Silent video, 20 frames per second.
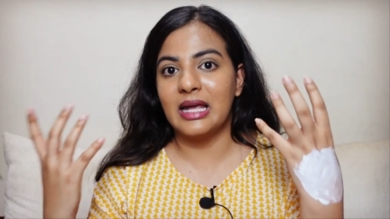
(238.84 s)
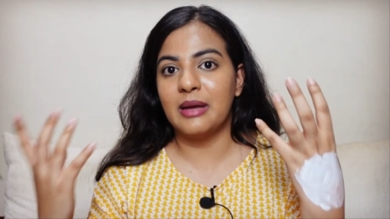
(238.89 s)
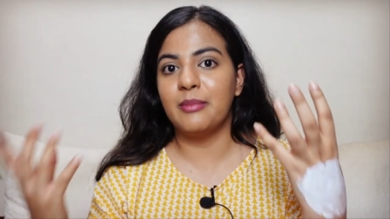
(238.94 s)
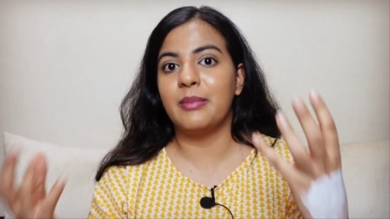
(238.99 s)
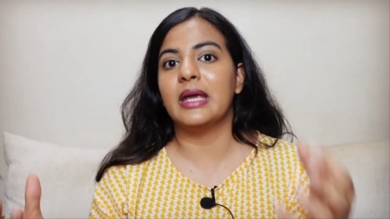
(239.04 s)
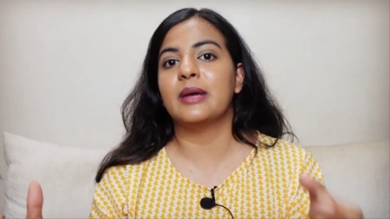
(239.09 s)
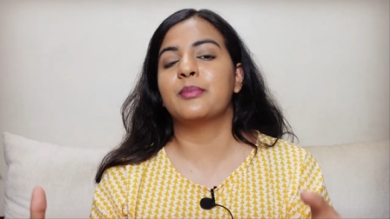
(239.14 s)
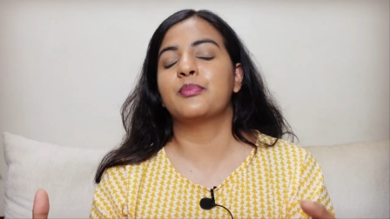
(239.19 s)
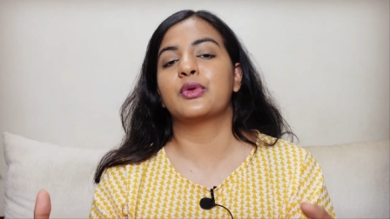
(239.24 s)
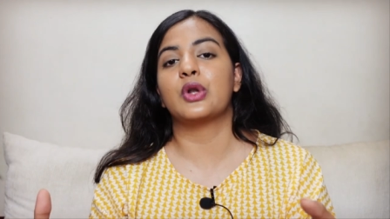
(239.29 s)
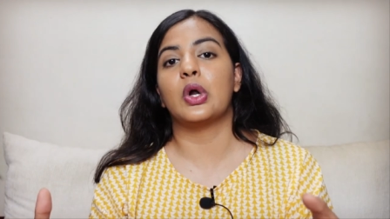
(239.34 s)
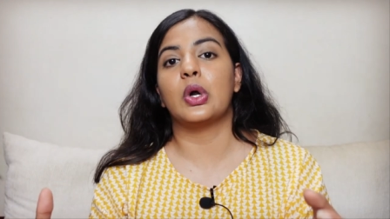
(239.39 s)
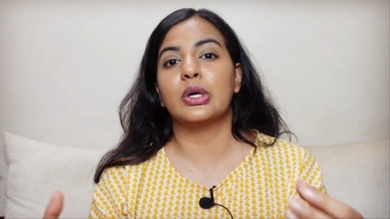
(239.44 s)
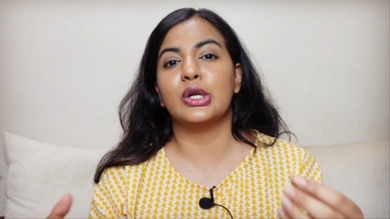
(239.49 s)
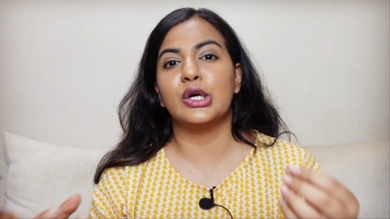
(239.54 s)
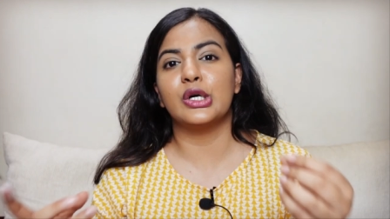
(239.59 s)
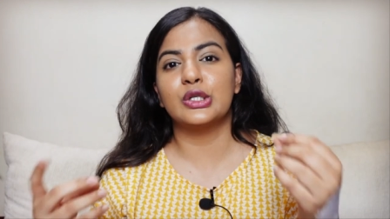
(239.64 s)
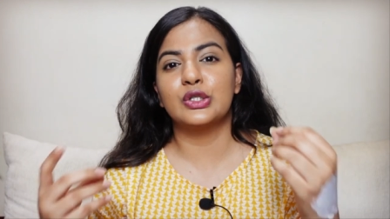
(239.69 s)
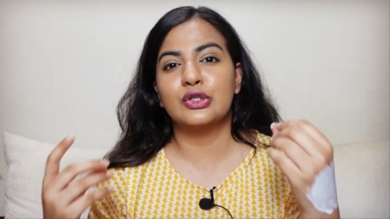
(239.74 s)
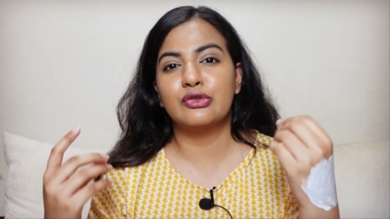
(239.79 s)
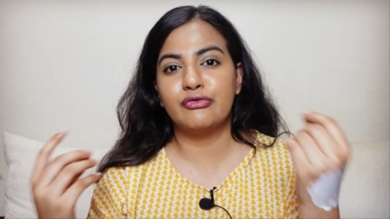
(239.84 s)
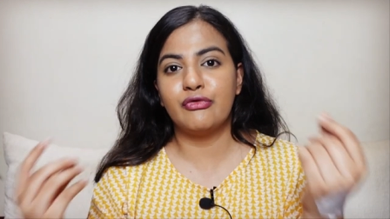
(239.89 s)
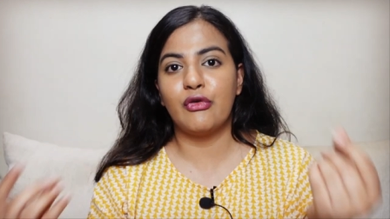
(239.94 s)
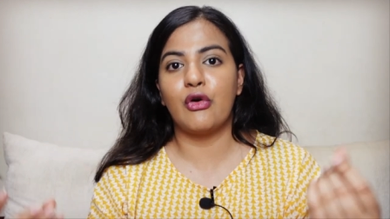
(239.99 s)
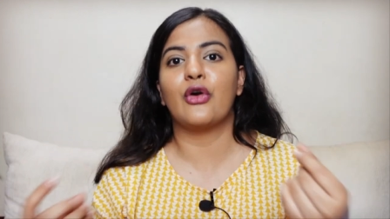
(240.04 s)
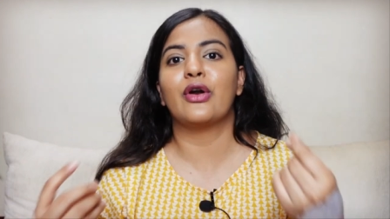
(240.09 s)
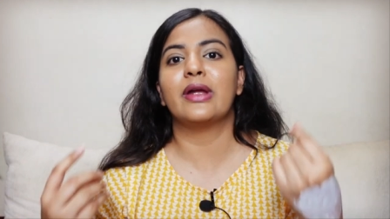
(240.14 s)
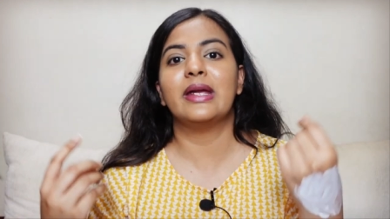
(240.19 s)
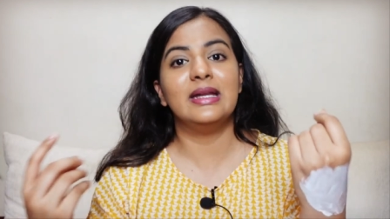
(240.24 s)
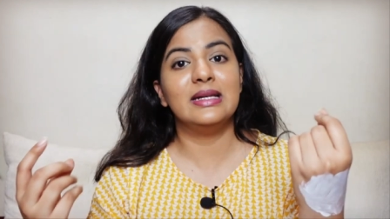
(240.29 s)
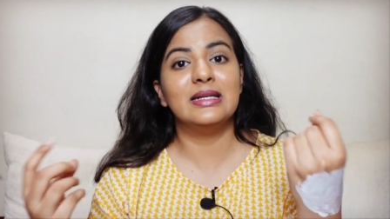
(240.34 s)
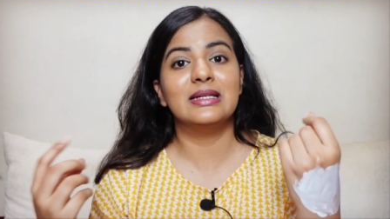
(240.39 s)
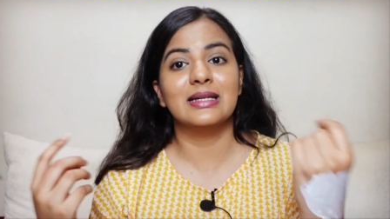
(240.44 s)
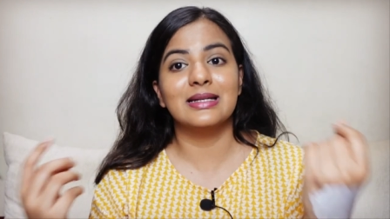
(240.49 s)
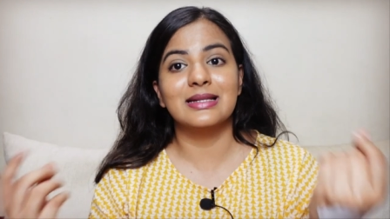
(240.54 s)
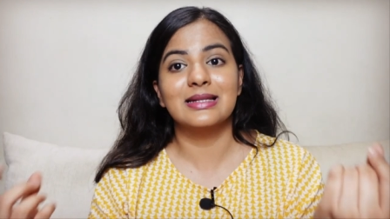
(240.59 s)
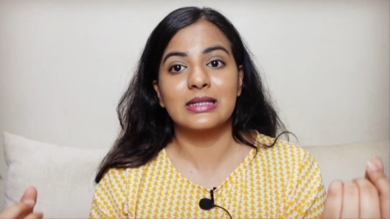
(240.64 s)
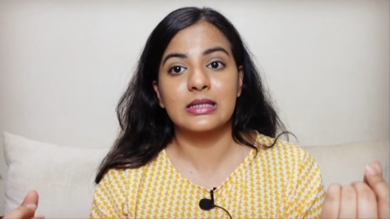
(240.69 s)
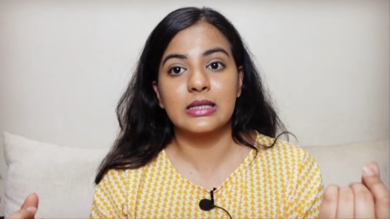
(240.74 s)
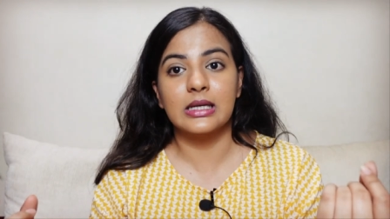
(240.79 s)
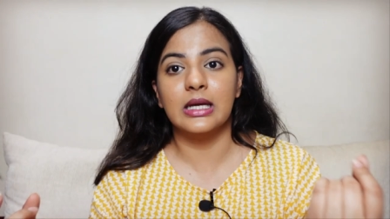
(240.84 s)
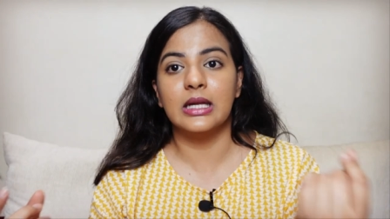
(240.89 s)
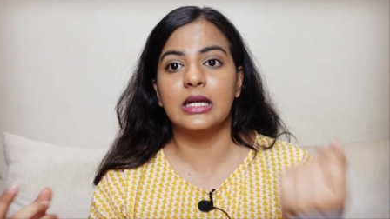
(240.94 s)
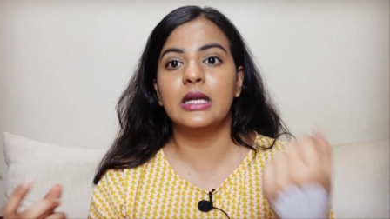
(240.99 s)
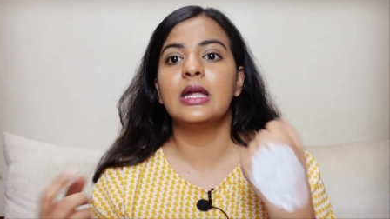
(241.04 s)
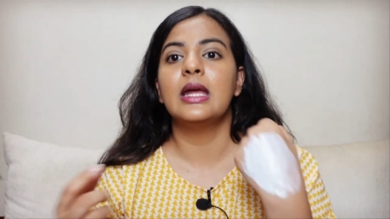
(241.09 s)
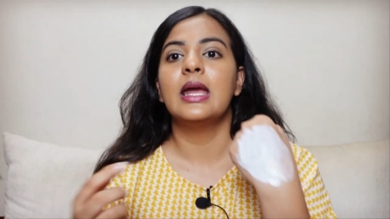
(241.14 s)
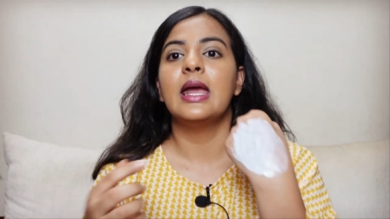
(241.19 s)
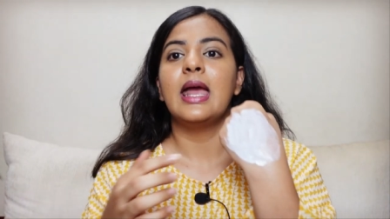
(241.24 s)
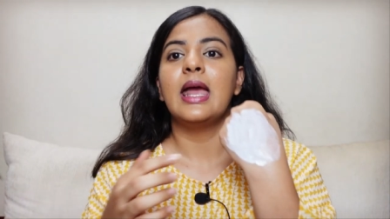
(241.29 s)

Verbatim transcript: they make products for Indian skin,